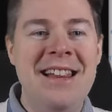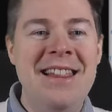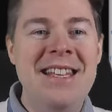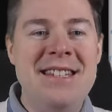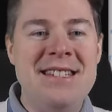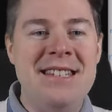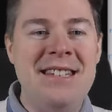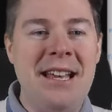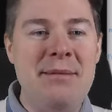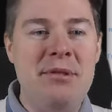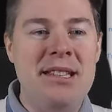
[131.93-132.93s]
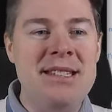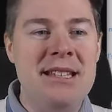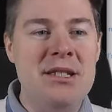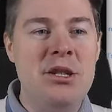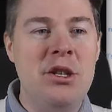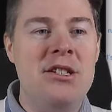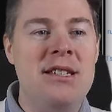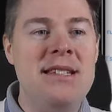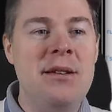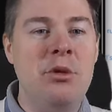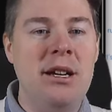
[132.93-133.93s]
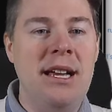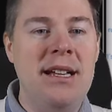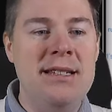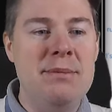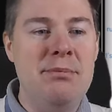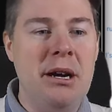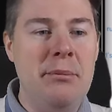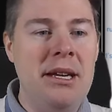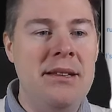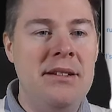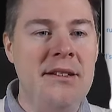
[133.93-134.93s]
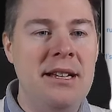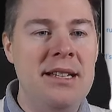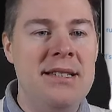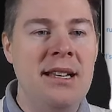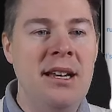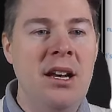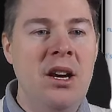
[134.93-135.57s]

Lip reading: Let's type this and search and see what else parameter it is.